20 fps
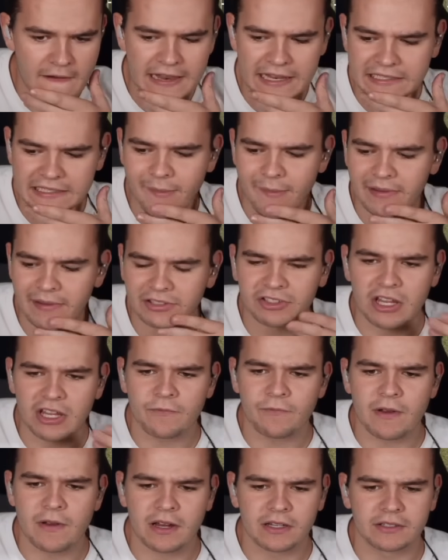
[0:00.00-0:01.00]
let's maybe
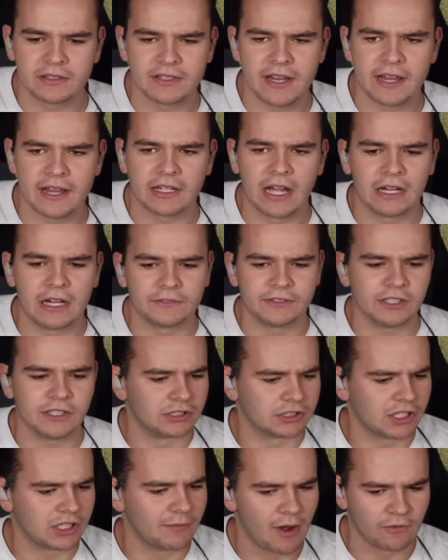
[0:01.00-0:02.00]
see if we can take off
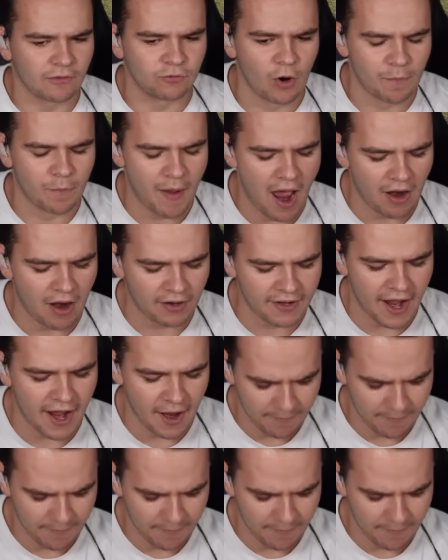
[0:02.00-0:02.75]
here. Come on, full power